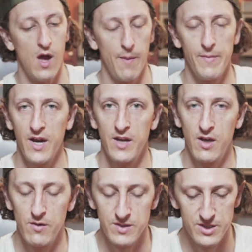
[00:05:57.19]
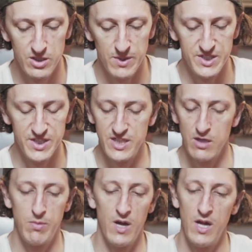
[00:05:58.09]
I'm not going to go into too much
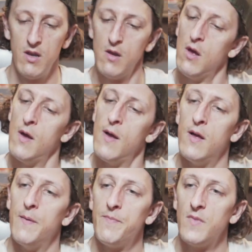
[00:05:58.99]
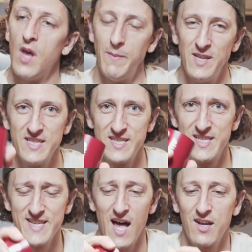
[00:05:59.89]
detail, but I mean, this is
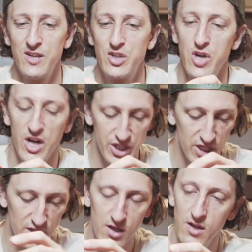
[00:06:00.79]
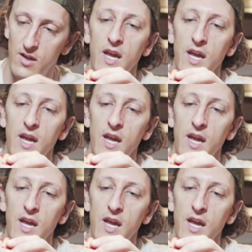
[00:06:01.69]
solid construction.